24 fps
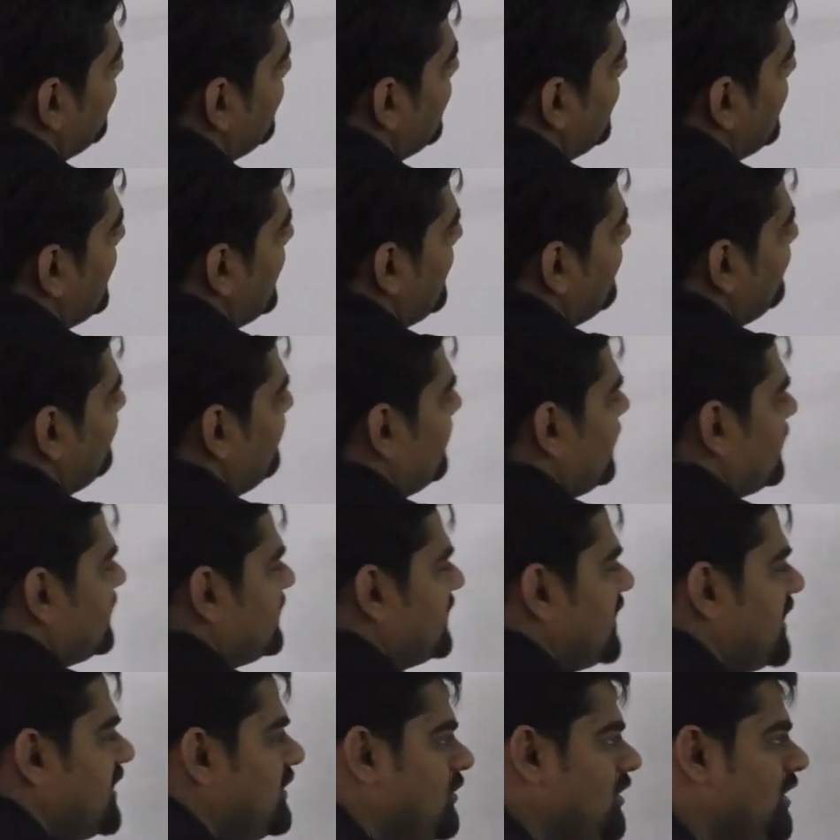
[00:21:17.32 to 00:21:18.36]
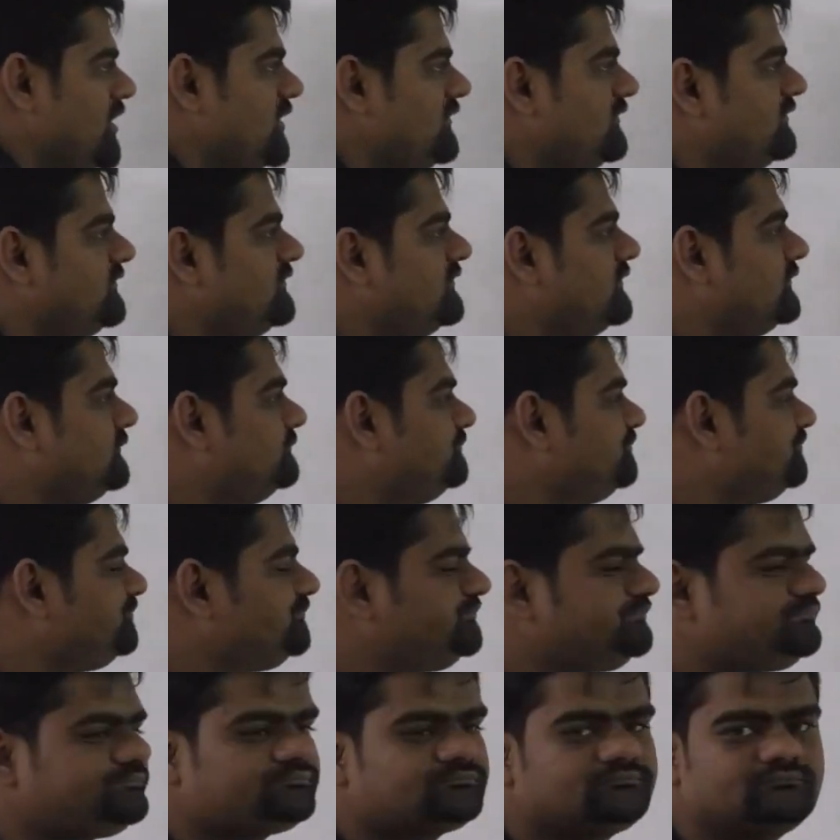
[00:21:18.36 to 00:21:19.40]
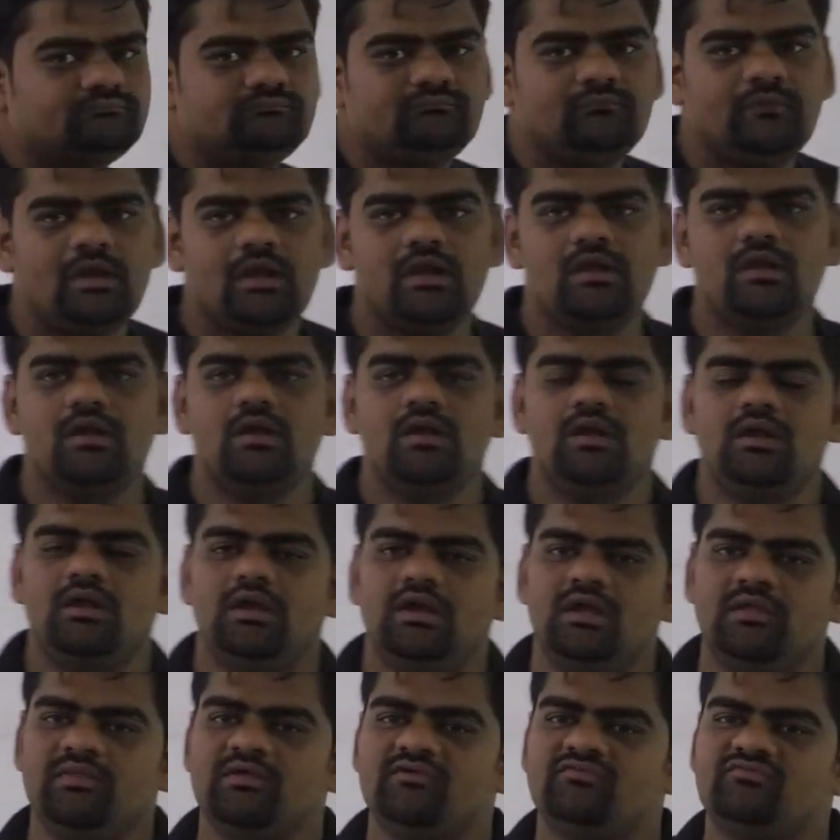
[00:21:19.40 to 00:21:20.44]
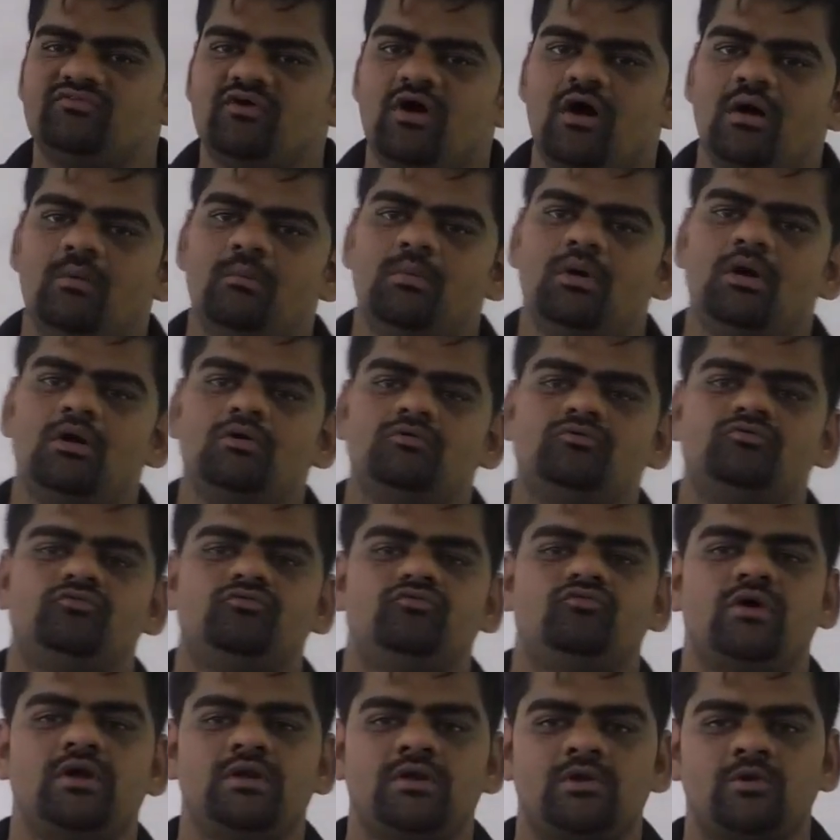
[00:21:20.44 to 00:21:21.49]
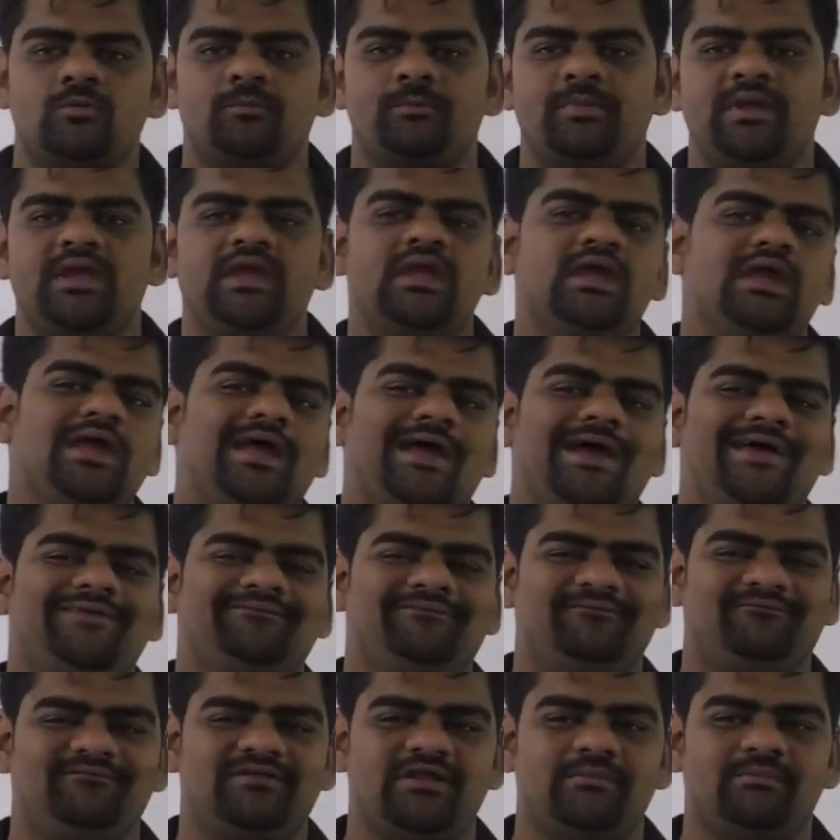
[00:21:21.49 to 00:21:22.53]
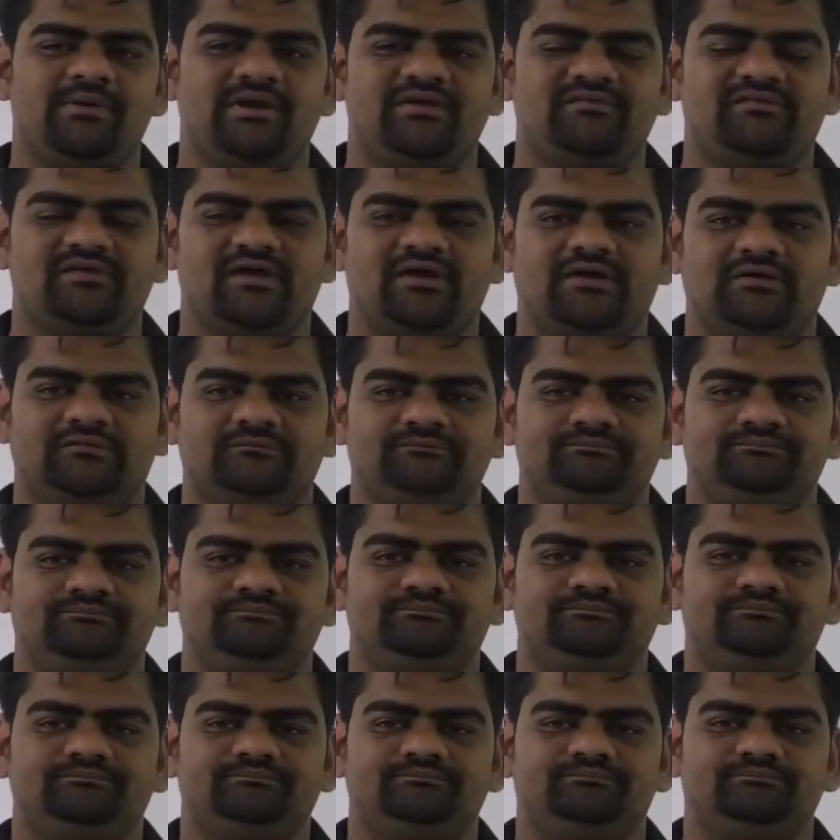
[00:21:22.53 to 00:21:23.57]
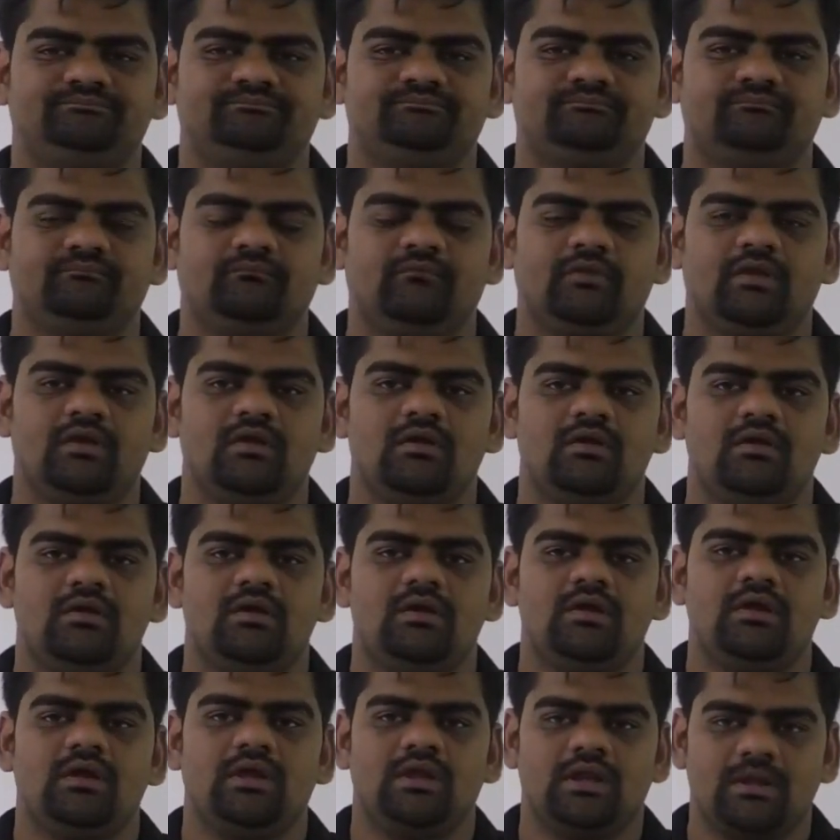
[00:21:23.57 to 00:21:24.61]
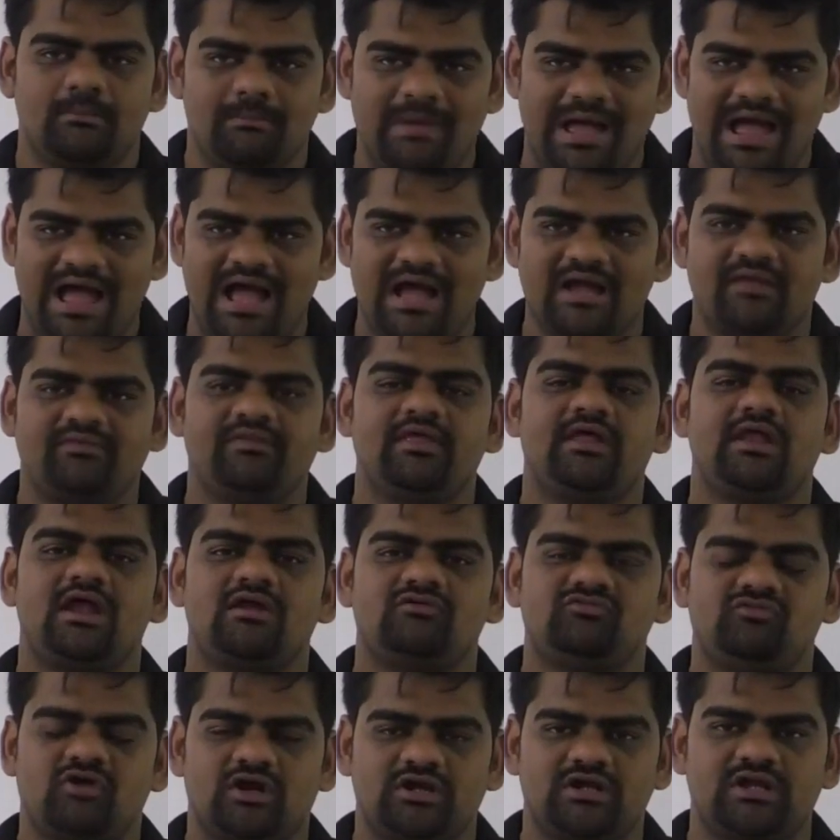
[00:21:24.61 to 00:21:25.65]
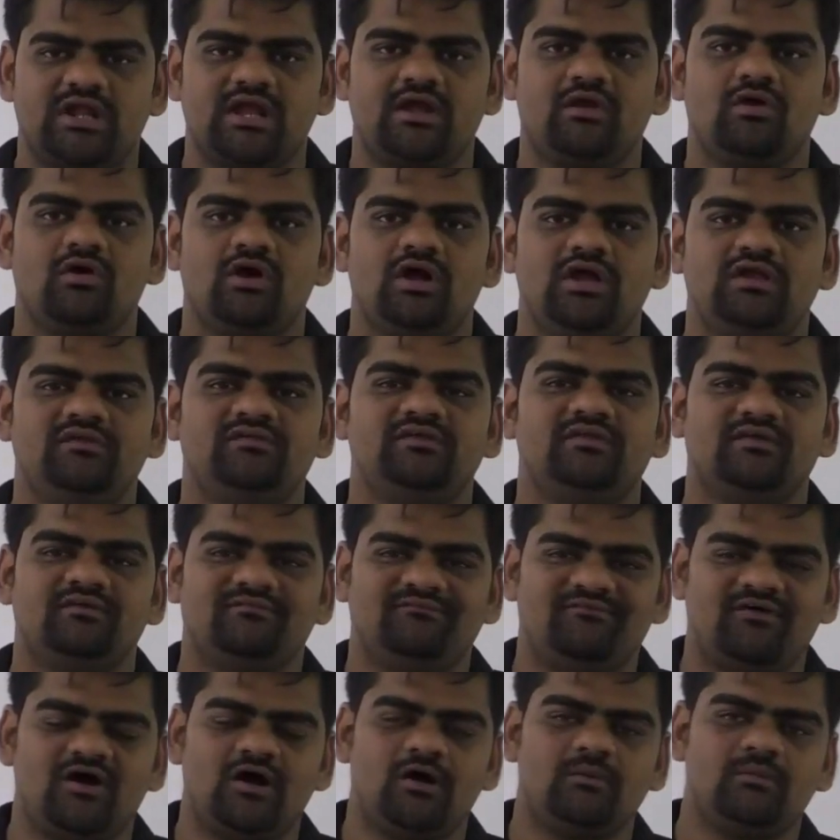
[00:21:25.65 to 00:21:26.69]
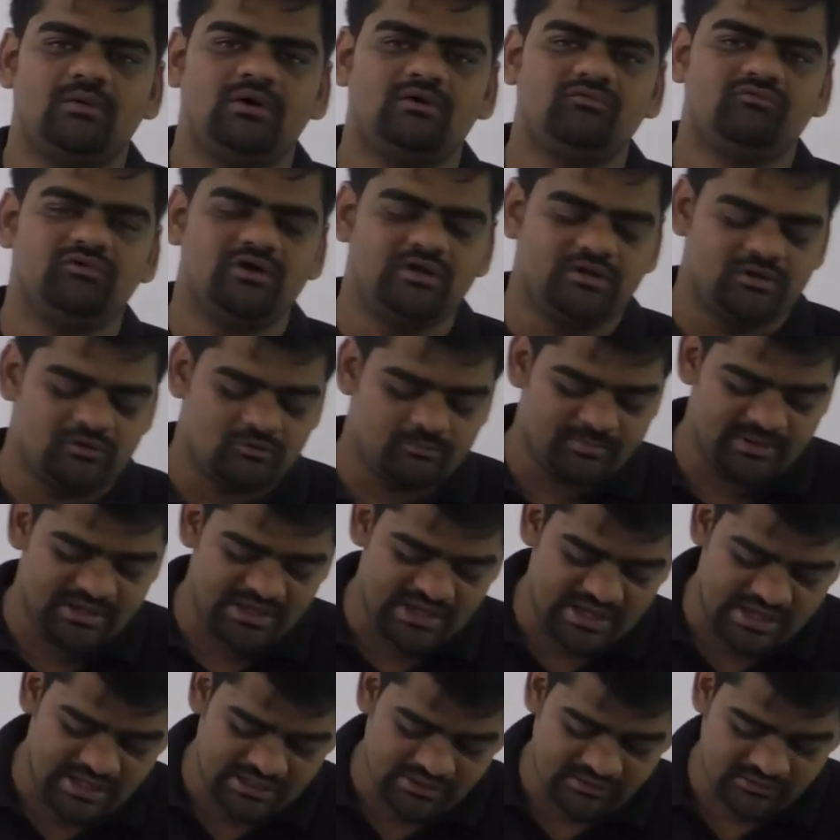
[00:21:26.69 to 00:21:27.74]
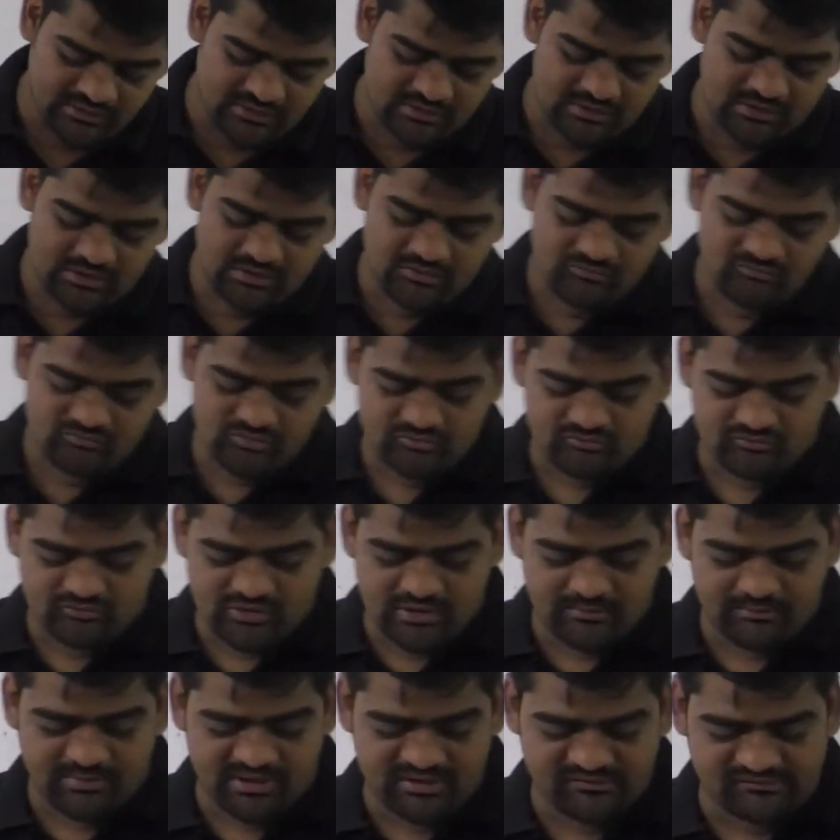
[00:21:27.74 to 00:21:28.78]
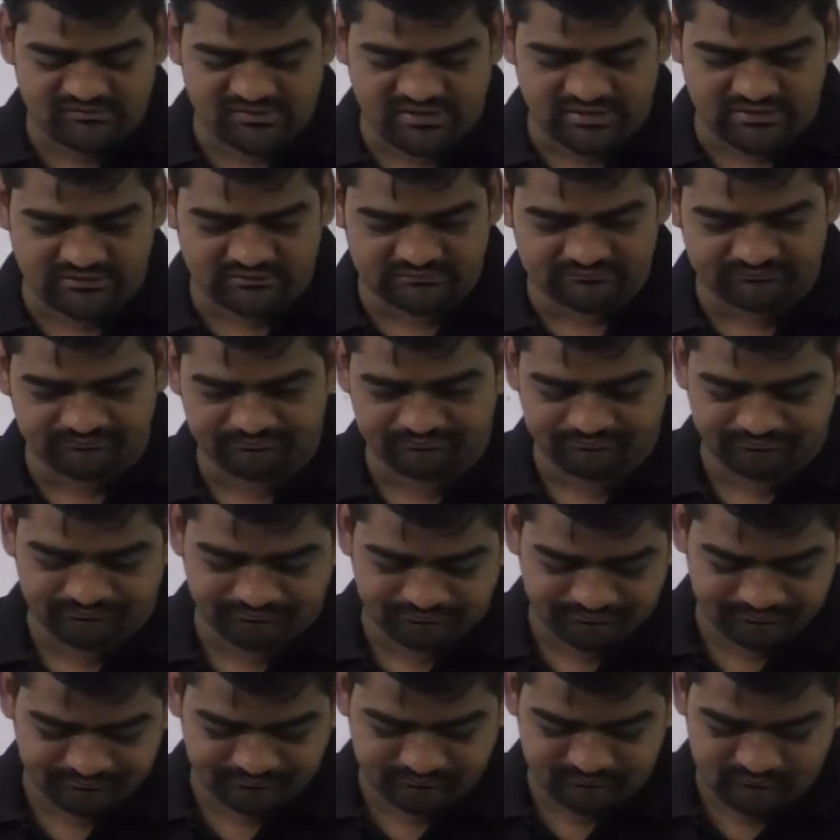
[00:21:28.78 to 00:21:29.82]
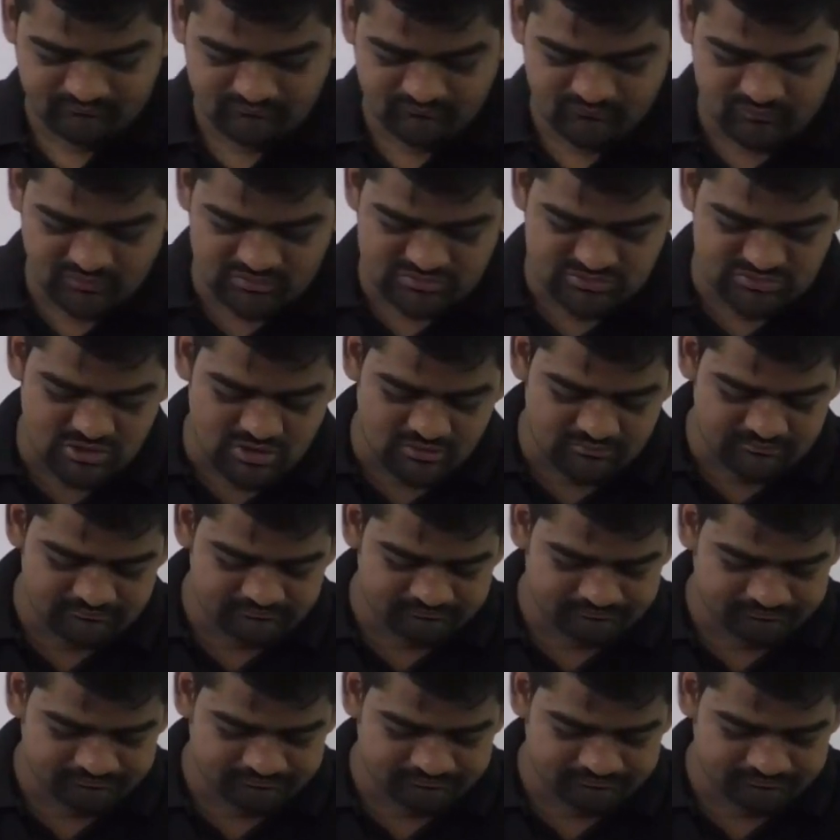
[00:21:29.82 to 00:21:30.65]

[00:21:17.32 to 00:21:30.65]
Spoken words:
there are 40 coins in the form of 1 rupee and 50 paisa. In a bag there are 40 coins in the form of 1 rupee and 50 paisa. Full stop.